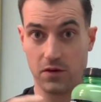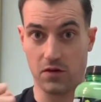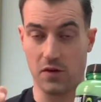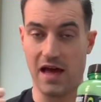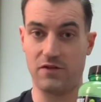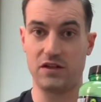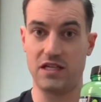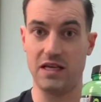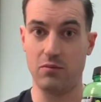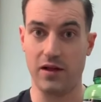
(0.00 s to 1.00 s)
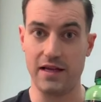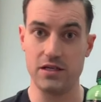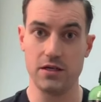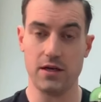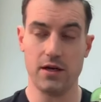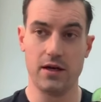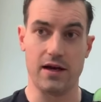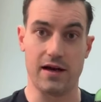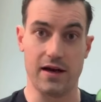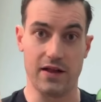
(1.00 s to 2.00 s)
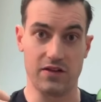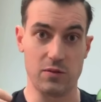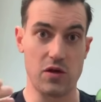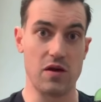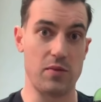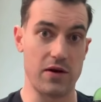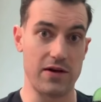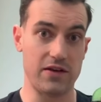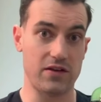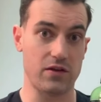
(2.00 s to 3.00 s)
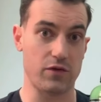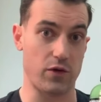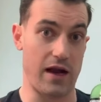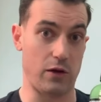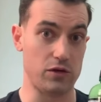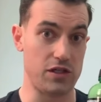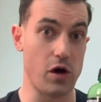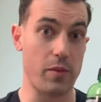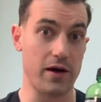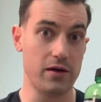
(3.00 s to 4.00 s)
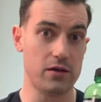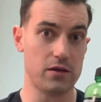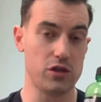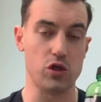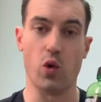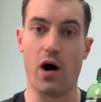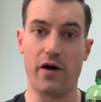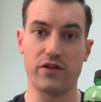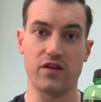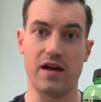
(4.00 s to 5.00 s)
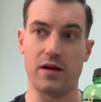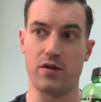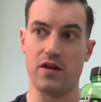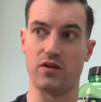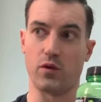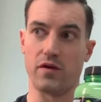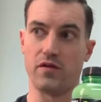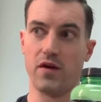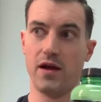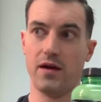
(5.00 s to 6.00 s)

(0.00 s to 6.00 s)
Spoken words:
So that fatigue blend is butyropurines for L-DOPA to offset the sort of